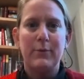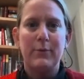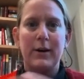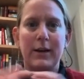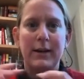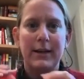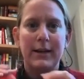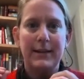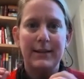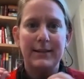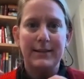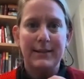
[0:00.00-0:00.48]

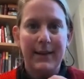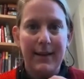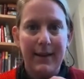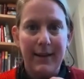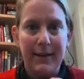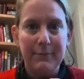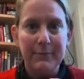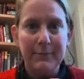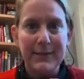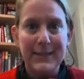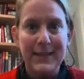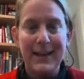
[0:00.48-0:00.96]
One is a
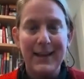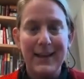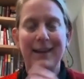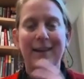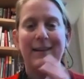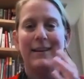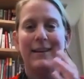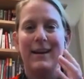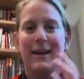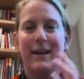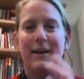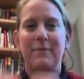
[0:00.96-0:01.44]
hymn
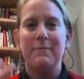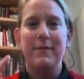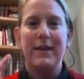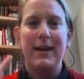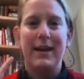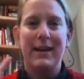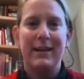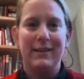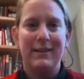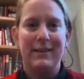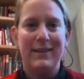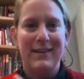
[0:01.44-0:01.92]
sing,
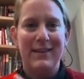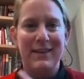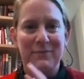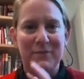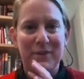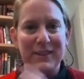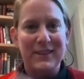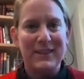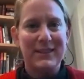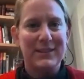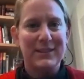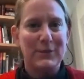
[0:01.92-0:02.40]
and
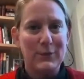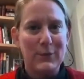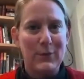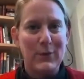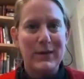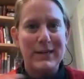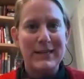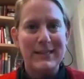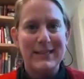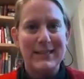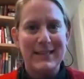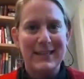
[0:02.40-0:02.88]
with the
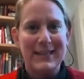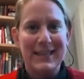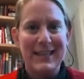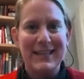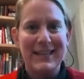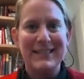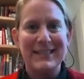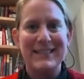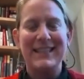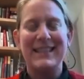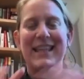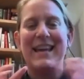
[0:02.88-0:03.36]
stories and
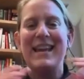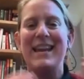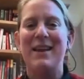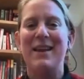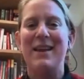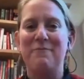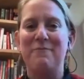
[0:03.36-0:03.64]
things like that.